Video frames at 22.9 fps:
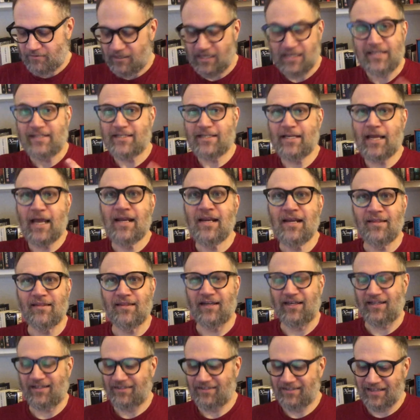Is it
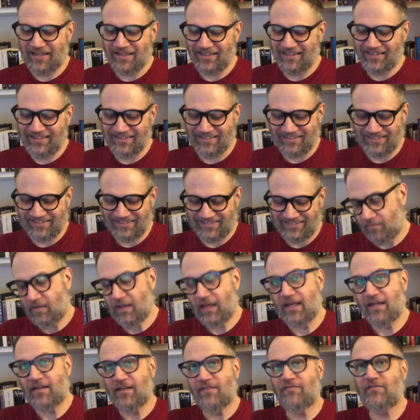anything?
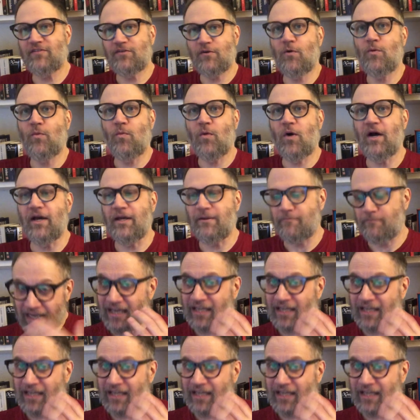And if so, what?